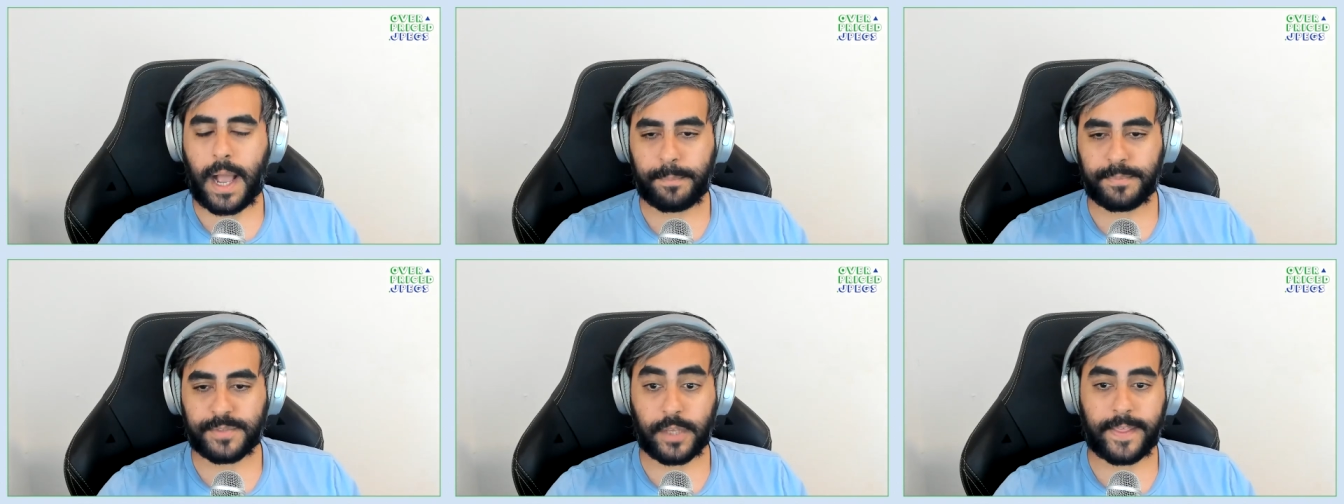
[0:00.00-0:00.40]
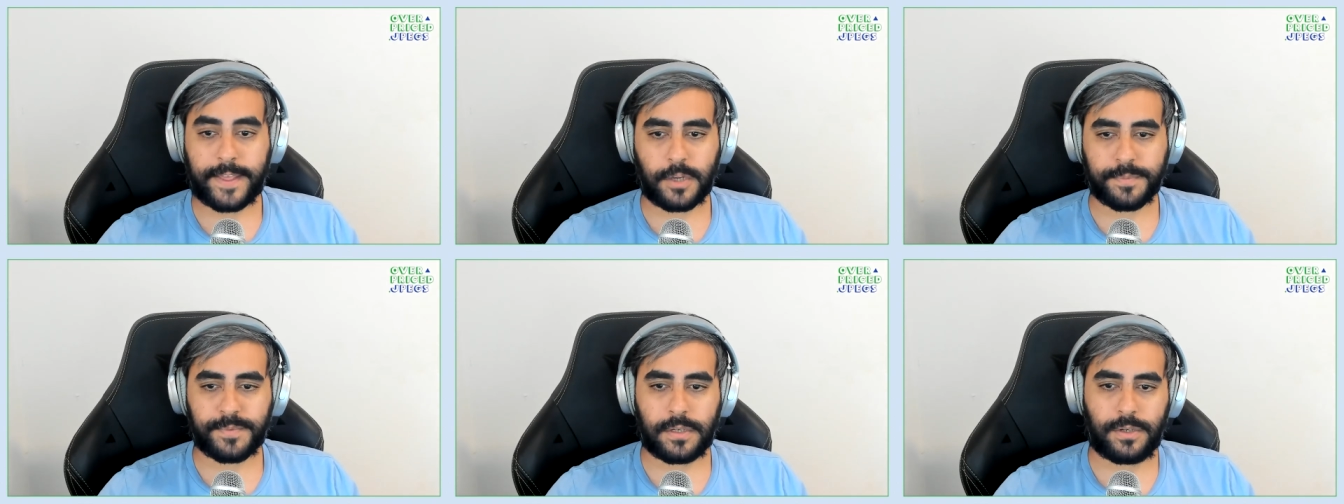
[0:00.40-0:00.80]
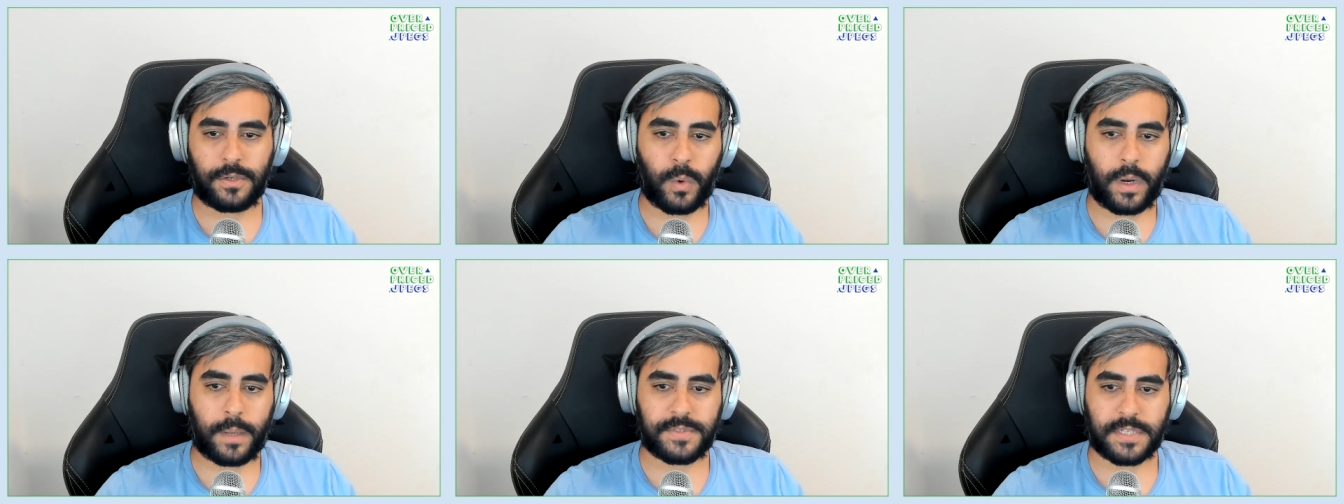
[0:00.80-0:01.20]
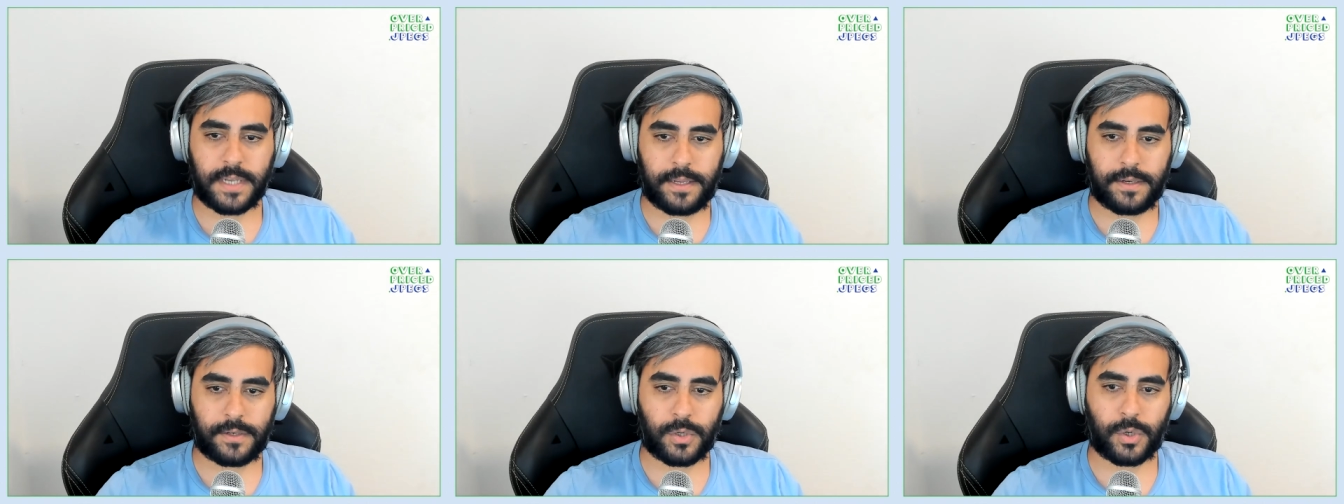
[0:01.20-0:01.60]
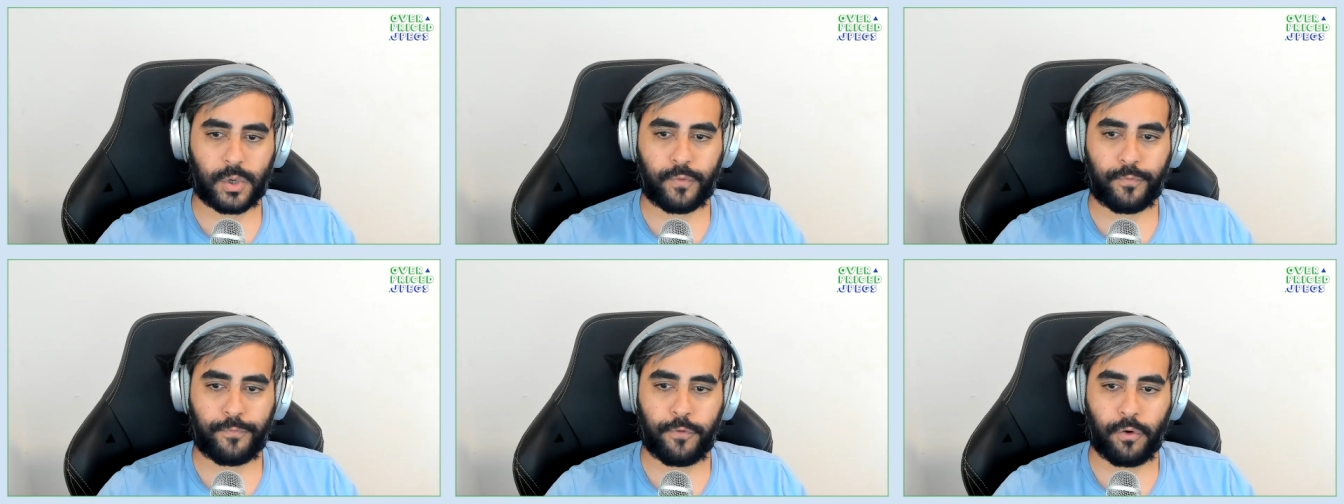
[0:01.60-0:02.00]
Um, so they dropped a new website
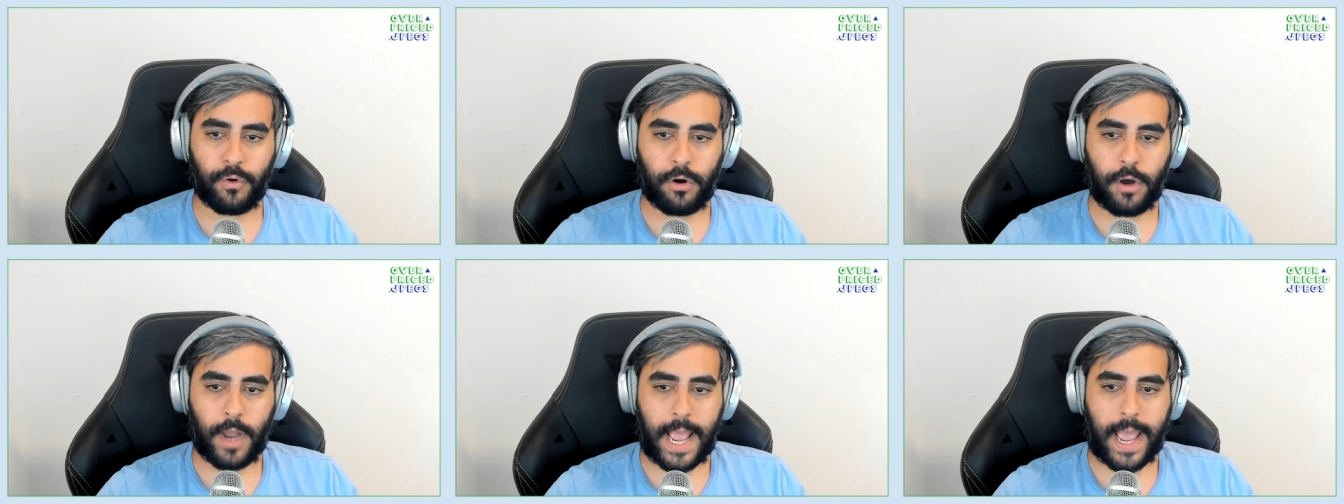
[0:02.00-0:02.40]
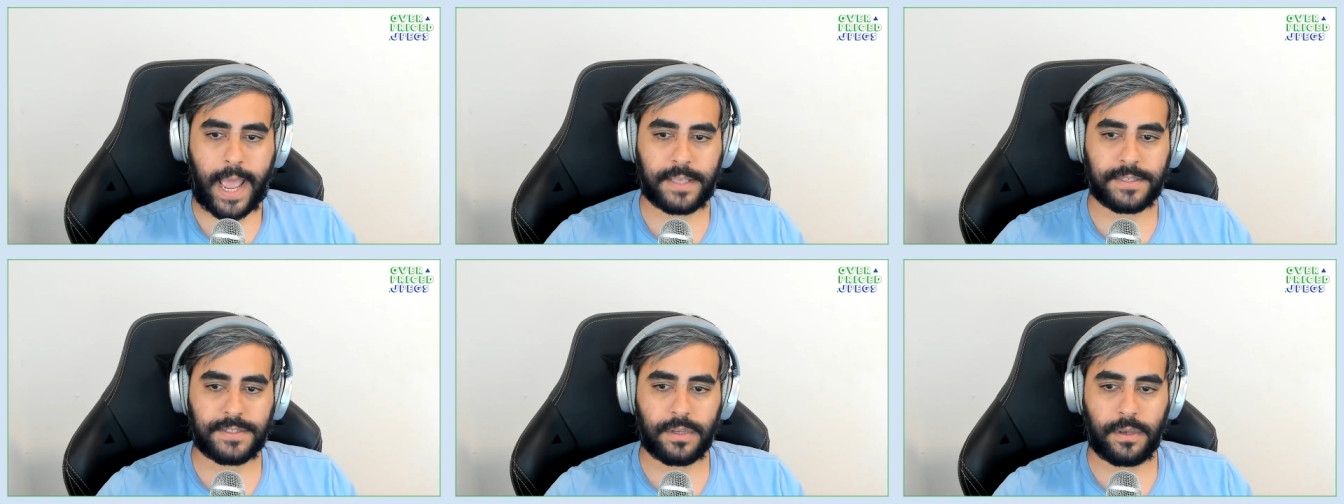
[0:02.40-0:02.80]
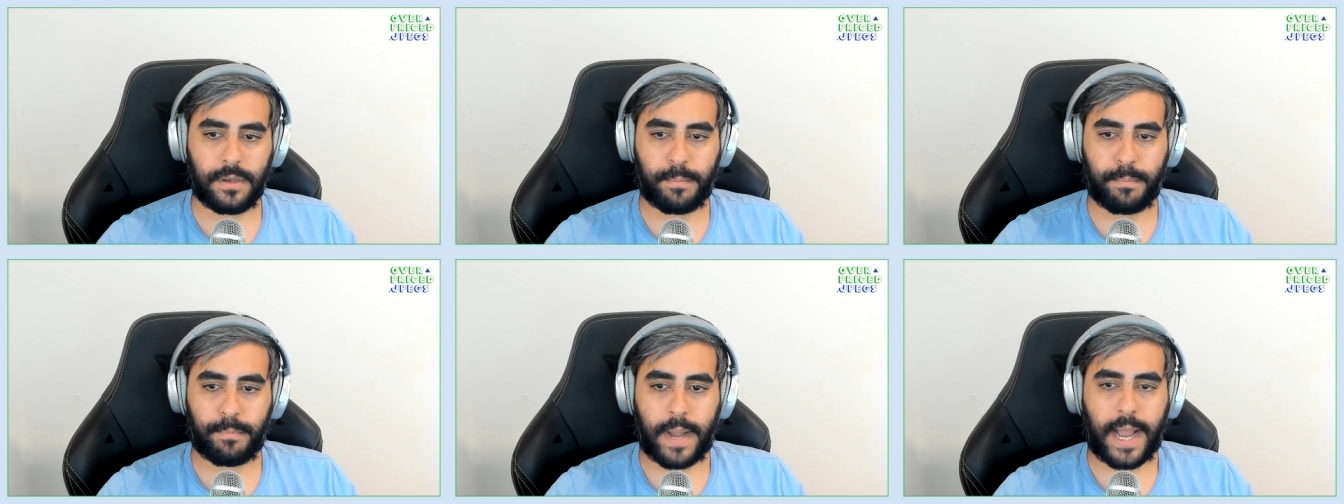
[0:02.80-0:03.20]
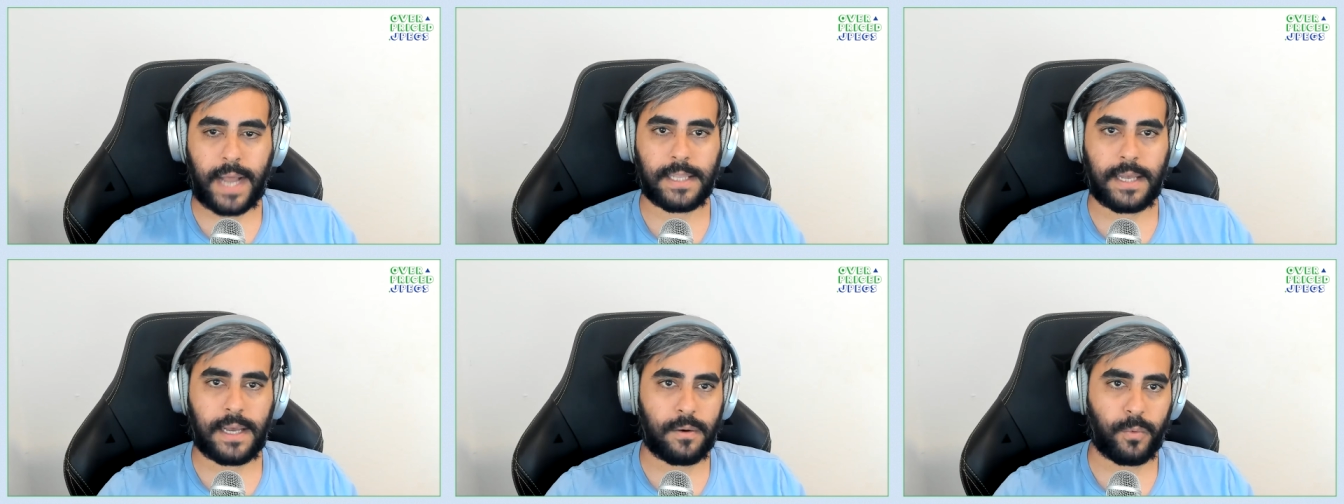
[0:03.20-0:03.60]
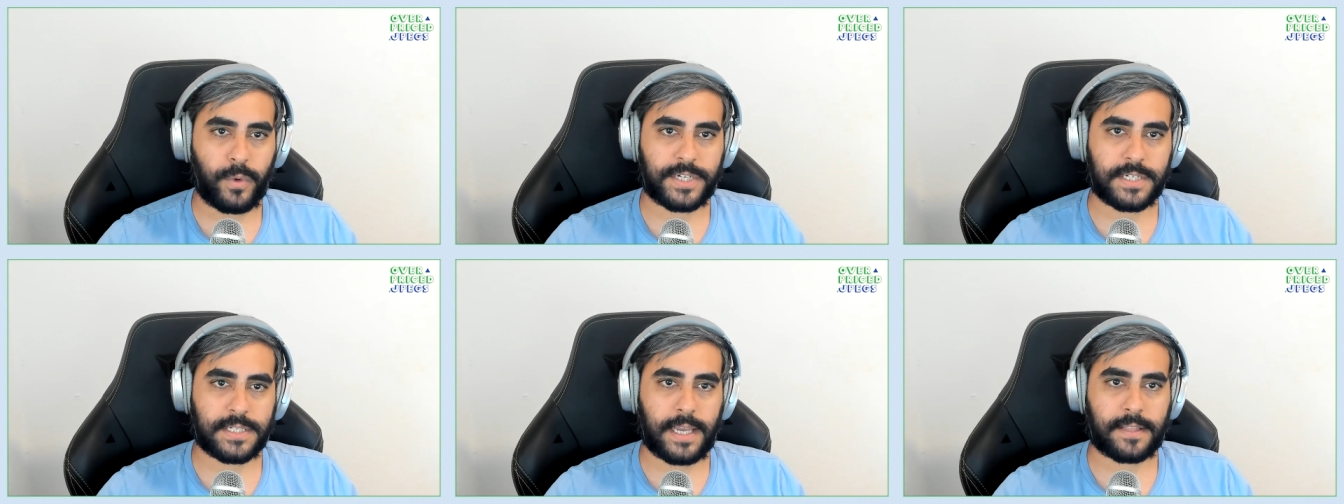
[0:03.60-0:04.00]
for Azurbala,
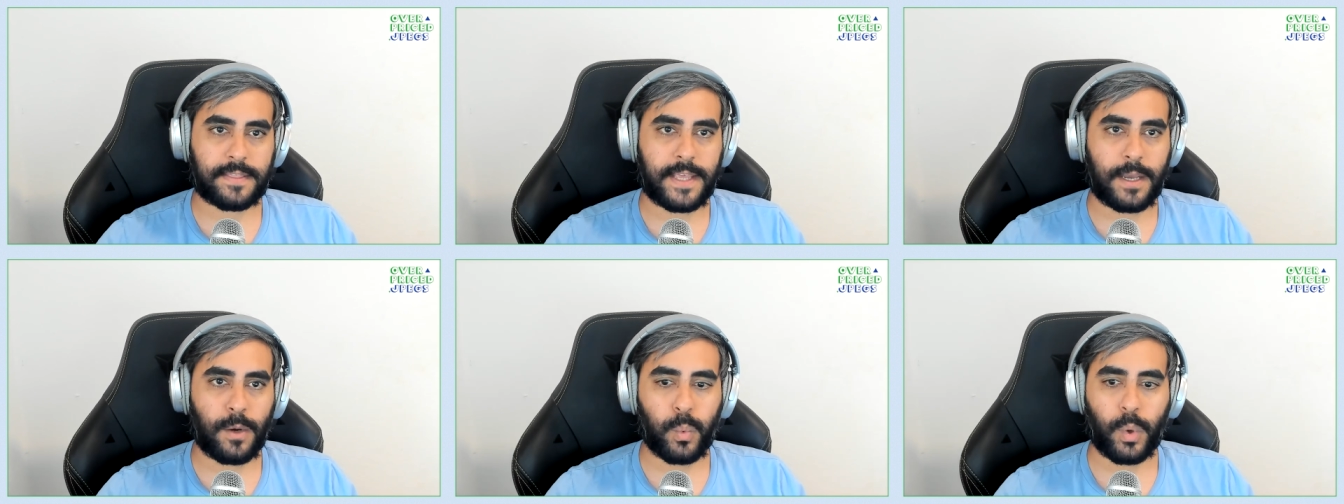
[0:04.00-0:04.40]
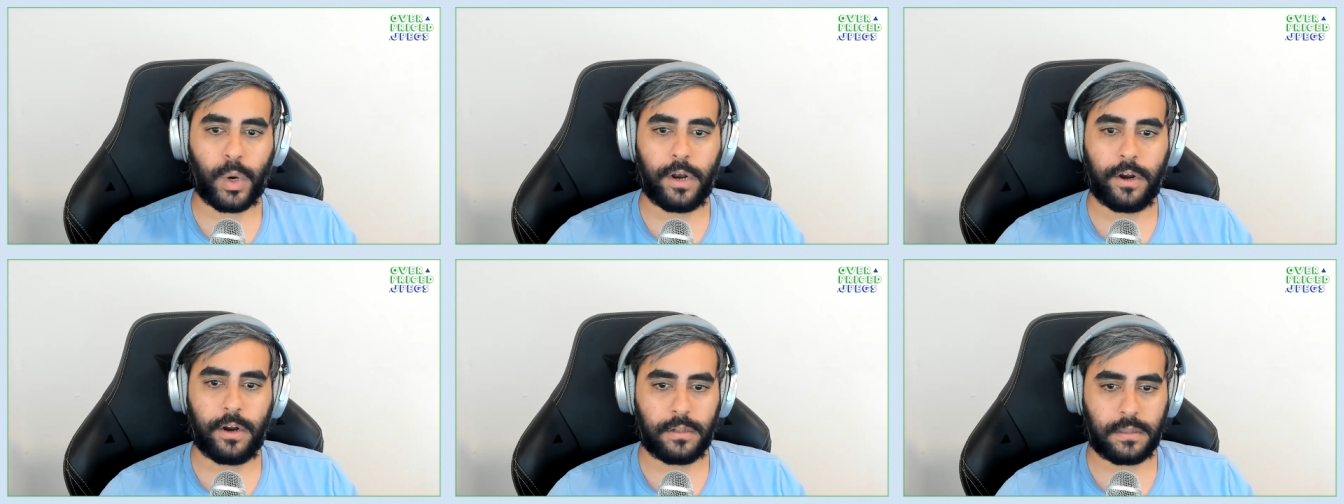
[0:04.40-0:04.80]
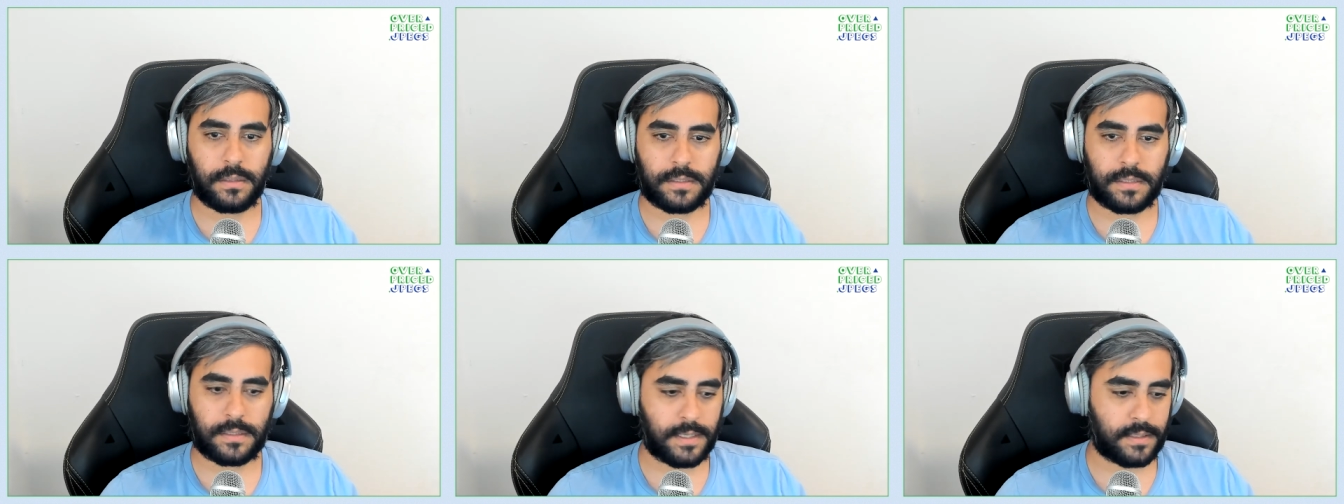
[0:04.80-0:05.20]
which is like their world,